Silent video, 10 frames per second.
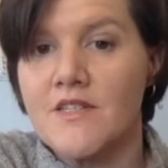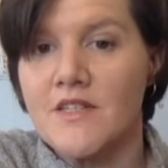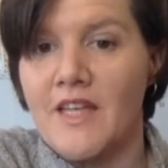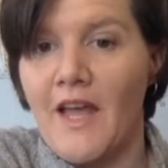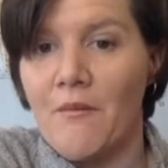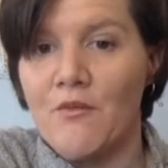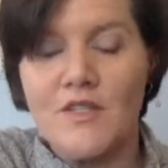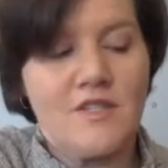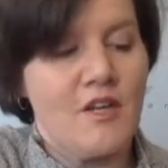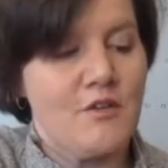in the camera,
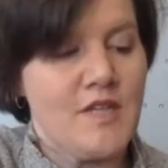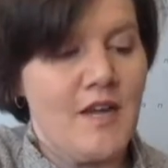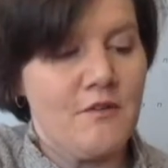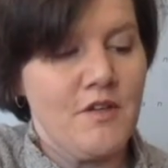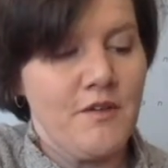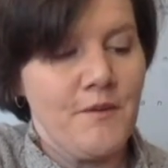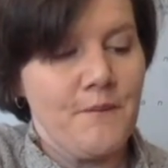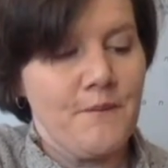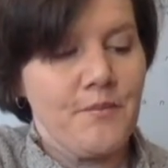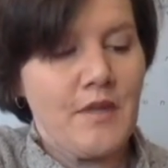it's low down.
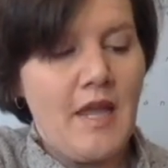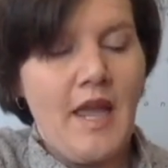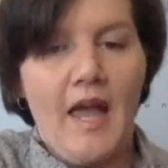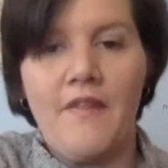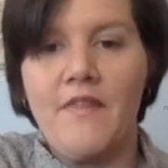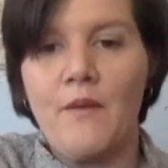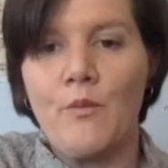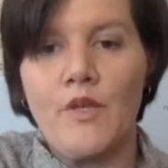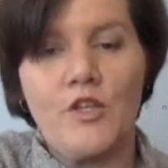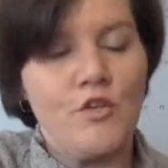And then
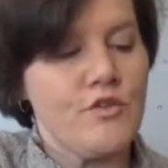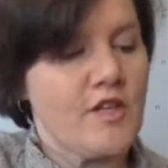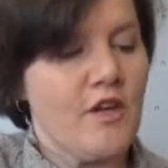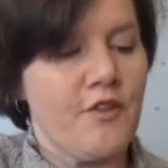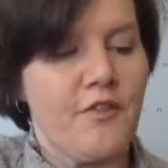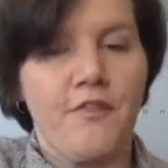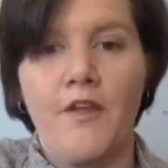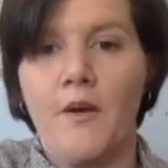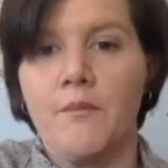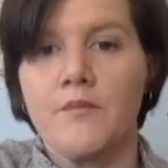we're using our
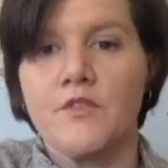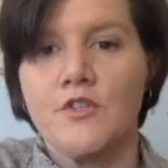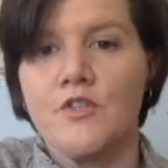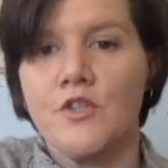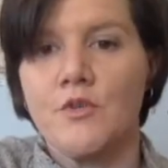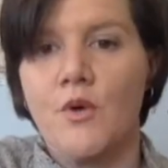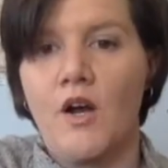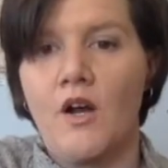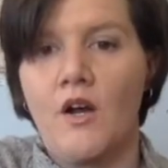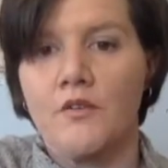thumb to do
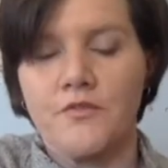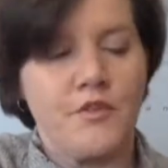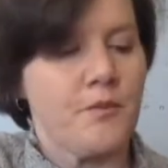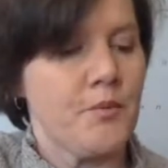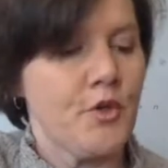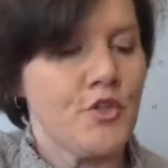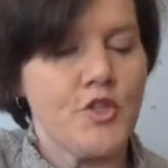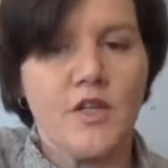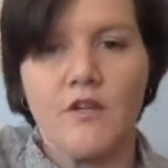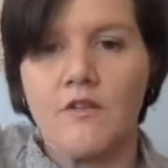half the
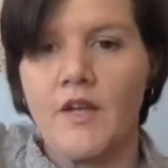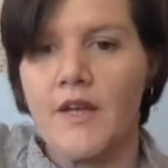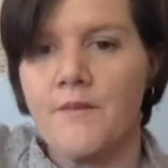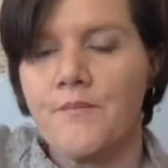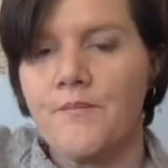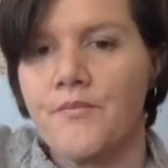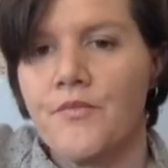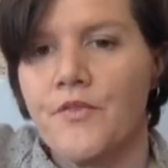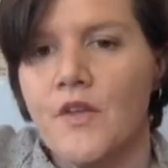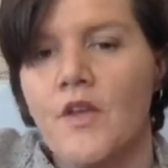pushing, okay?
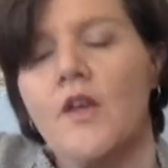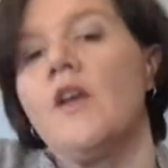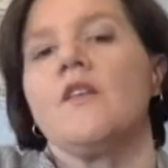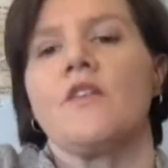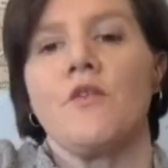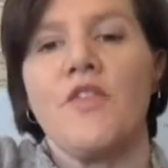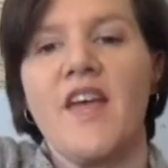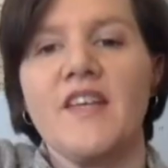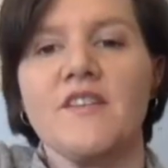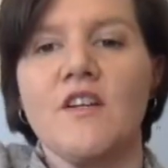So
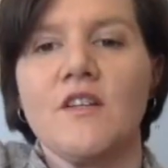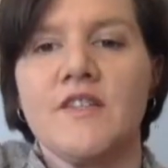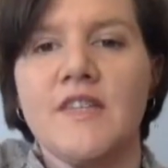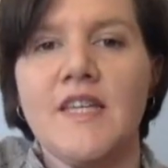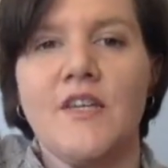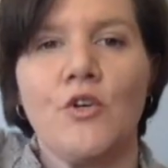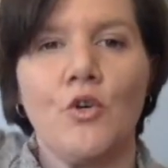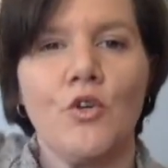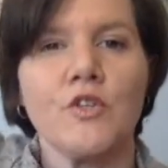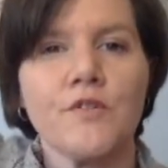there's our D
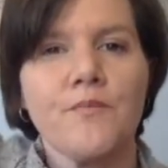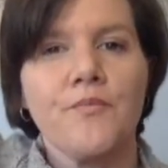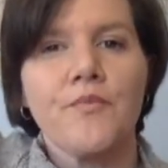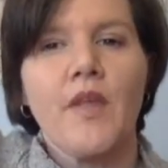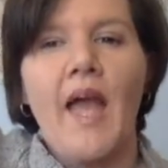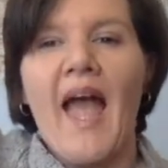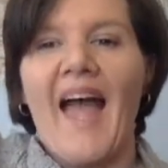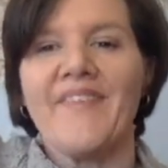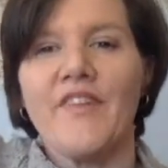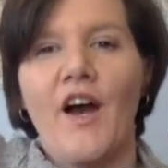chord,
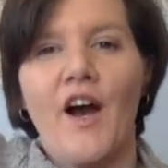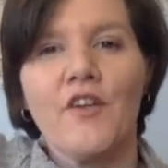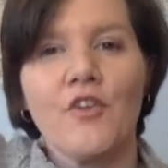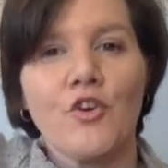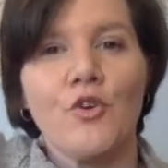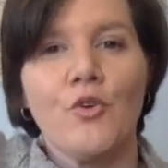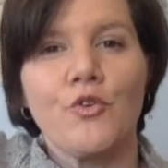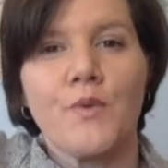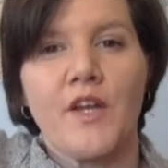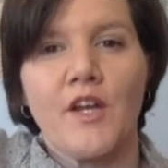and the other chord
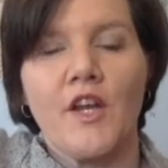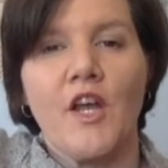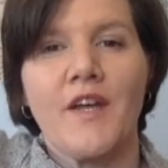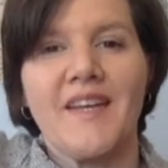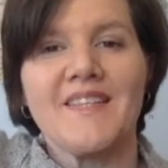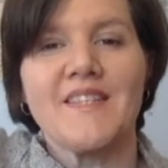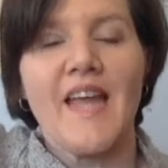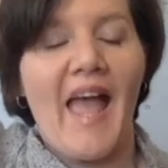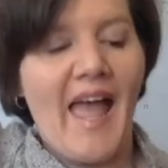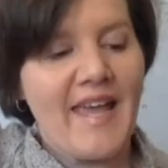we're going to learn is an
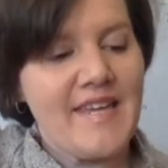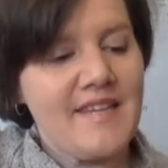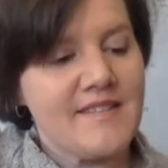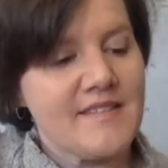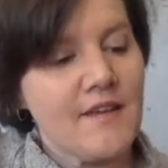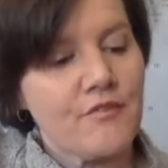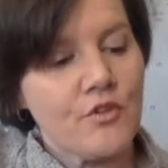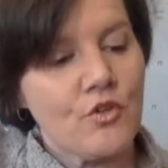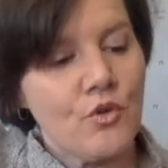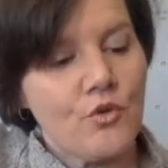A7
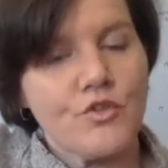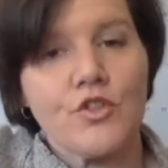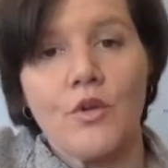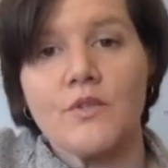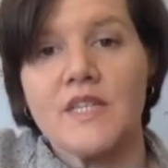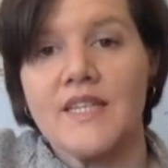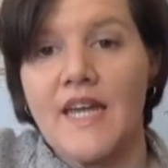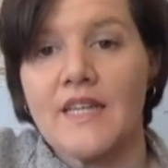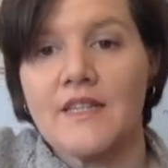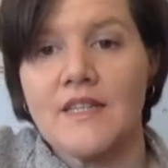chord. So to
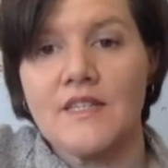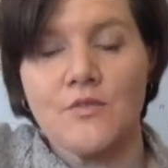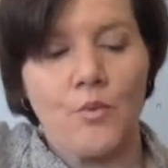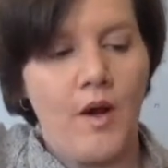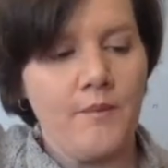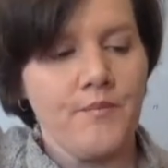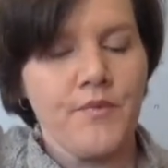get this one,